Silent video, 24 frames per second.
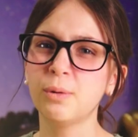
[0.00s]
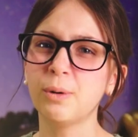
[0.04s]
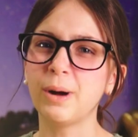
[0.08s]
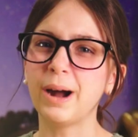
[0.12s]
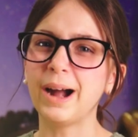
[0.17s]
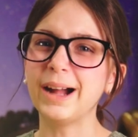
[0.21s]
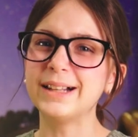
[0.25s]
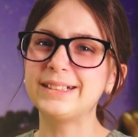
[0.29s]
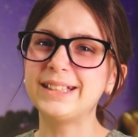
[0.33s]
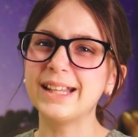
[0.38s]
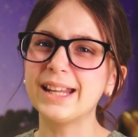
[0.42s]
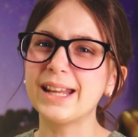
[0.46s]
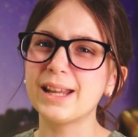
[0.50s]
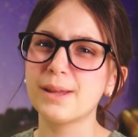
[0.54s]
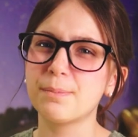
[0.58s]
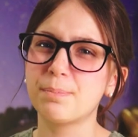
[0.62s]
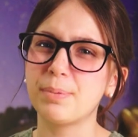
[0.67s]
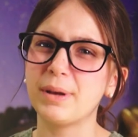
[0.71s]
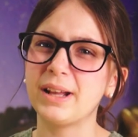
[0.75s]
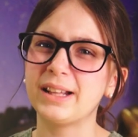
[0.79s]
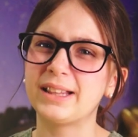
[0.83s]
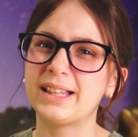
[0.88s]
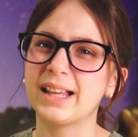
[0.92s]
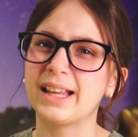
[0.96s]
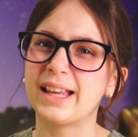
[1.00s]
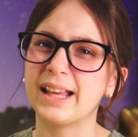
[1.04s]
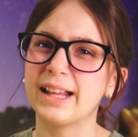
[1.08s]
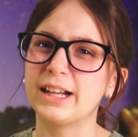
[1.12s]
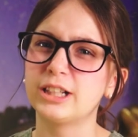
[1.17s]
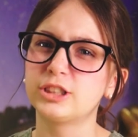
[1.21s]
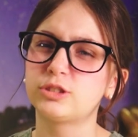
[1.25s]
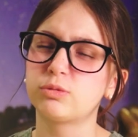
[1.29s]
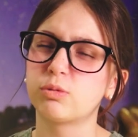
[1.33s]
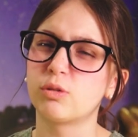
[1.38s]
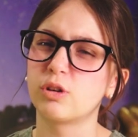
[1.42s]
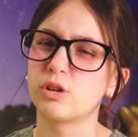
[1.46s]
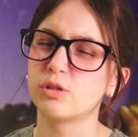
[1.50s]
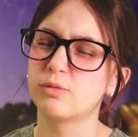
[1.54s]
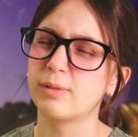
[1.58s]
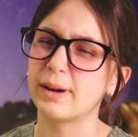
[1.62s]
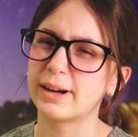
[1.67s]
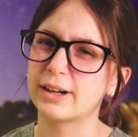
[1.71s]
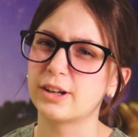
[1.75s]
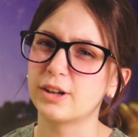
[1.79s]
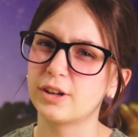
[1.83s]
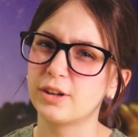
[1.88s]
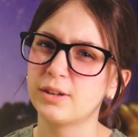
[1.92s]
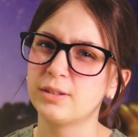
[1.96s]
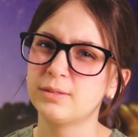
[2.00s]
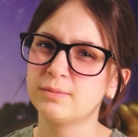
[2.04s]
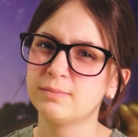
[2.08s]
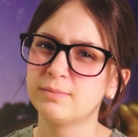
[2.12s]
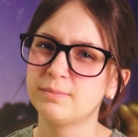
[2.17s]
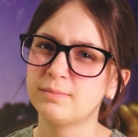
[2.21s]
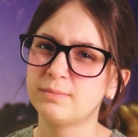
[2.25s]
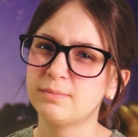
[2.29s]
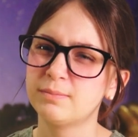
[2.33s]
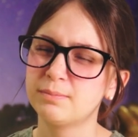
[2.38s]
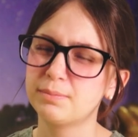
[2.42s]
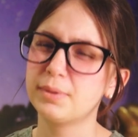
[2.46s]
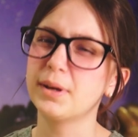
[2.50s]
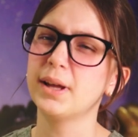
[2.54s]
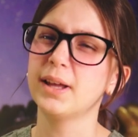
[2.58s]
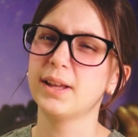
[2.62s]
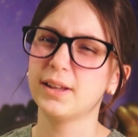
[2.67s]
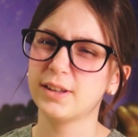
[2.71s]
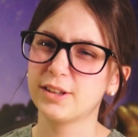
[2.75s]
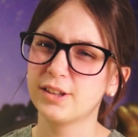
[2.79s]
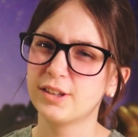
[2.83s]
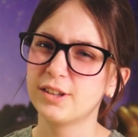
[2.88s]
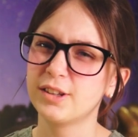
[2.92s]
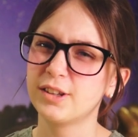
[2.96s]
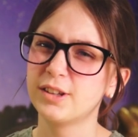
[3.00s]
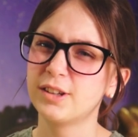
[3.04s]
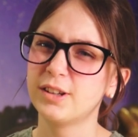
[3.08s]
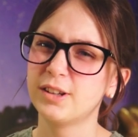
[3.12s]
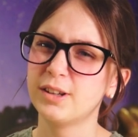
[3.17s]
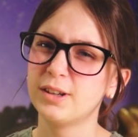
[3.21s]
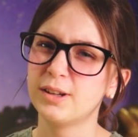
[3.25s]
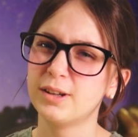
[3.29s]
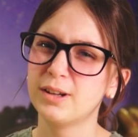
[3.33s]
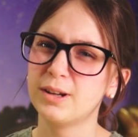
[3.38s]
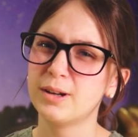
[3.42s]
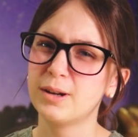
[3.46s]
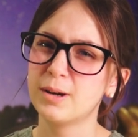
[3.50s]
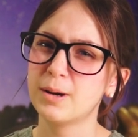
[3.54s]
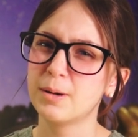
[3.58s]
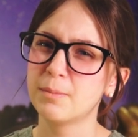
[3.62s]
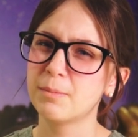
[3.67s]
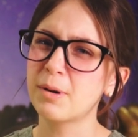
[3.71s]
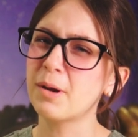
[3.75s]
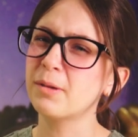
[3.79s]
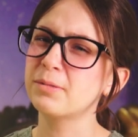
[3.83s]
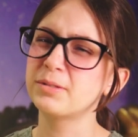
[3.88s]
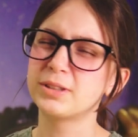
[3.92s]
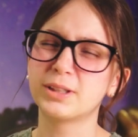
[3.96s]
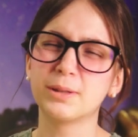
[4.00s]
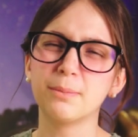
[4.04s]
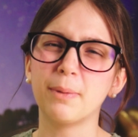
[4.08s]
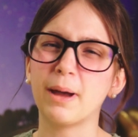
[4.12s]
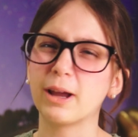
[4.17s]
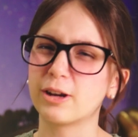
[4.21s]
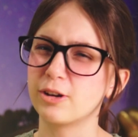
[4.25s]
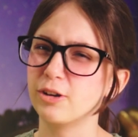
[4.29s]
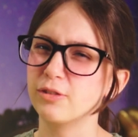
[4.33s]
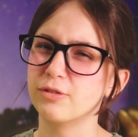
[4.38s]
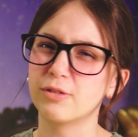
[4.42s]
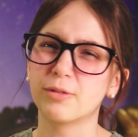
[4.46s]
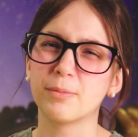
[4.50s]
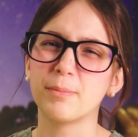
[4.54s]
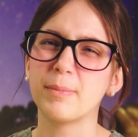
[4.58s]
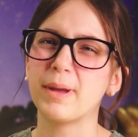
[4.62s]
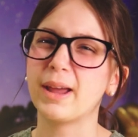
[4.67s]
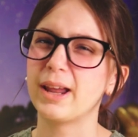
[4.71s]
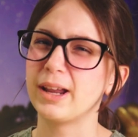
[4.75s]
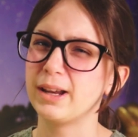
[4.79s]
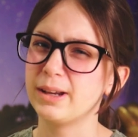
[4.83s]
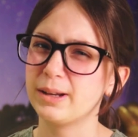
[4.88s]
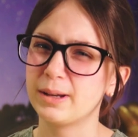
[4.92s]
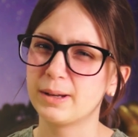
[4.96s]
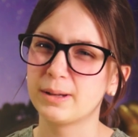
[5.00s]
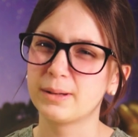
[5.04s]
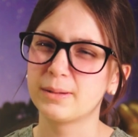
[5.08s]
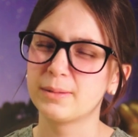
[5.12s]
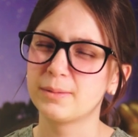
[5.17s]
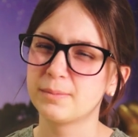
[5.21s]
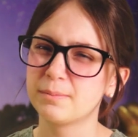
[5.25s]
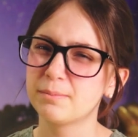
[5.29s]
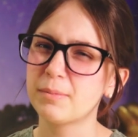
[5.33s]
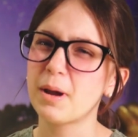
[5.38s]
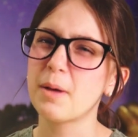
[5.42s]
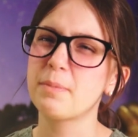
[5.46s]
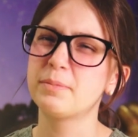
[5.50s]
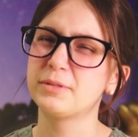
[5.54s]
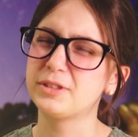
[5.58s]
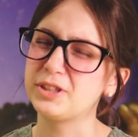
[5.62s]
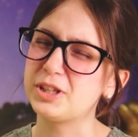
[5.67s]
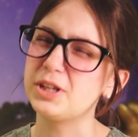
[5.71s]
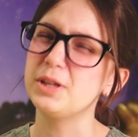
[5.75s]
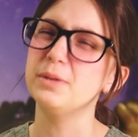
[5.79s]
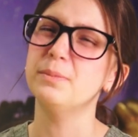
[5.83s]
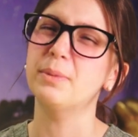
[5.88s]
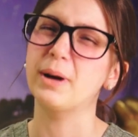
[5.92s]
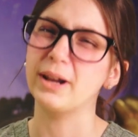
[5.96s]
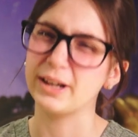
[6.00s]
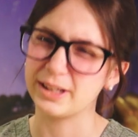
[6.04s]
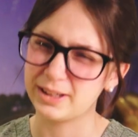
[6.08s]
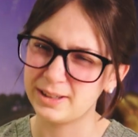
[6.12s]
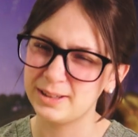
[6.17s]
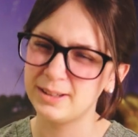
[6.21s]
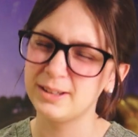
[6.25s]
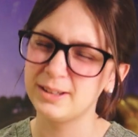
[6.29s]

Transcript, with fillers: I didn't beat the Guinness World Record, but perhaps to Michael from Maine. perhaps to you, buddy.